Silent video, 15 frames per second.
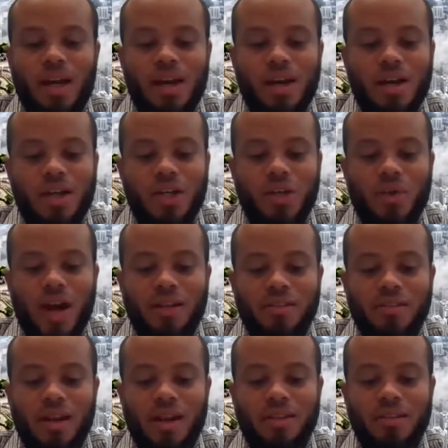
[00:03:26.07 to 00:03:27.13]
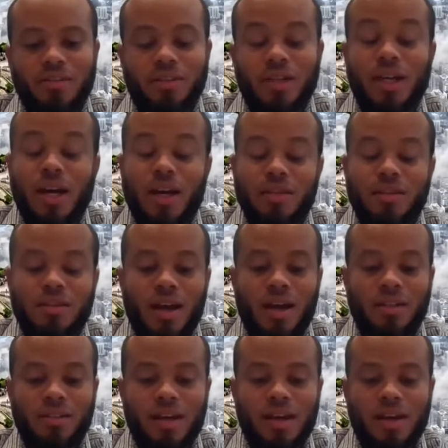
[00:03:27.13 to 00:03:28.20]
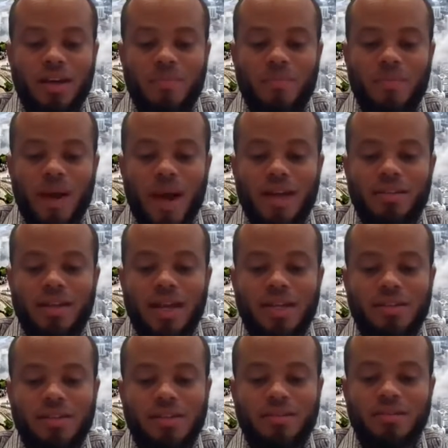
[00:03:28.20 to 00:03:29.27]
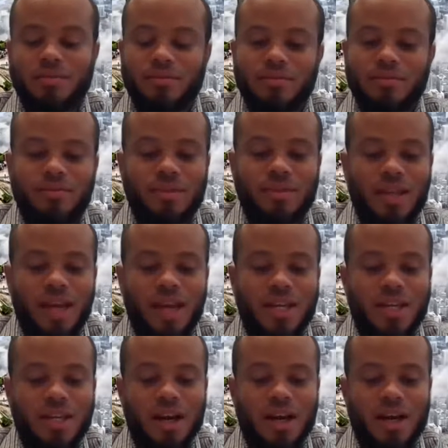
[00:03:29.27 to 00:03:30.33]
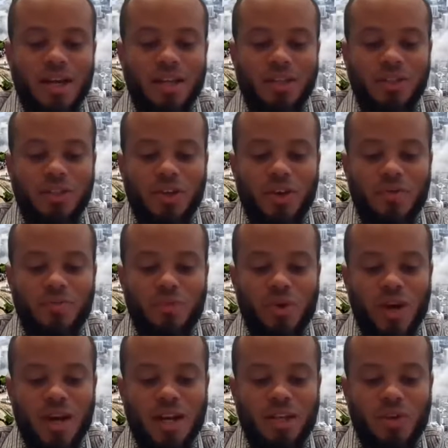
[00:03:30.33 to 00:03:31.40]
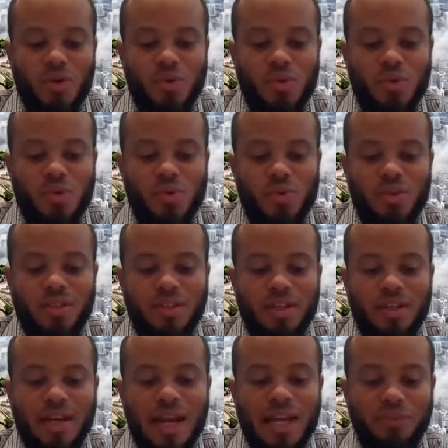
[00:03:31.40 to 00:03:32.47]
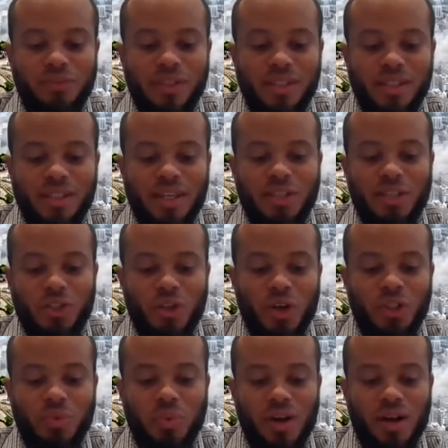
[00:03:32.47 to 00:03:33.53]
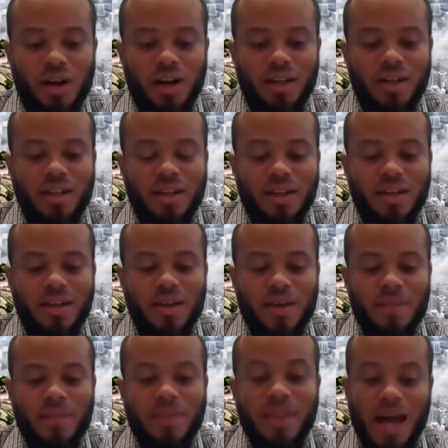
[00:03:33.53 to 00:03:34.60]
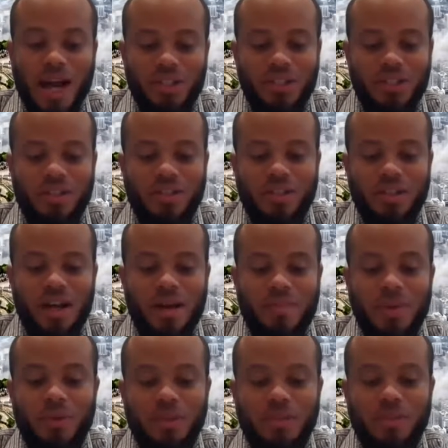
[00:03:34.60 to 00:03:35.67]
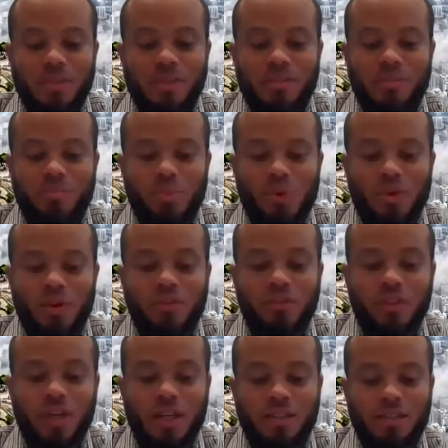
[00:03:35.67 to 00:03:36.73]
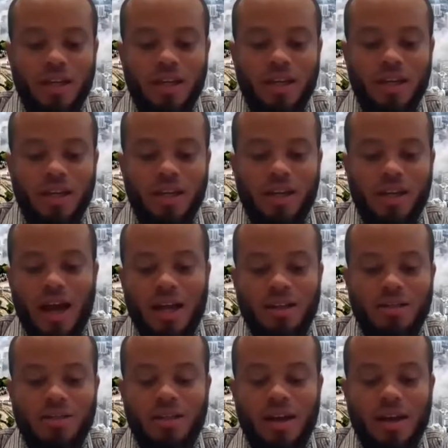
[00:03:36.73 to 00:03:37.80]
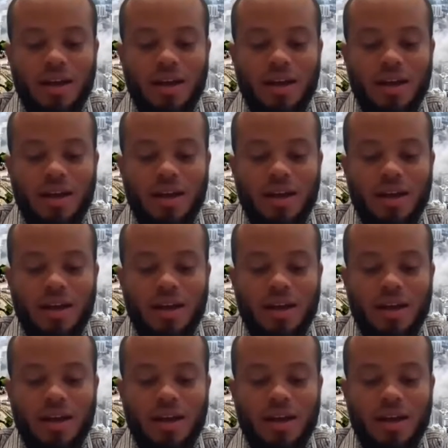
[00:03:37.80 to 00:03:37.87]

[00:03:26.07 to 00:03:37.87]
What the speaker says: Her son had a young boy called Nathan Joshua Nash. He was born on Thursday and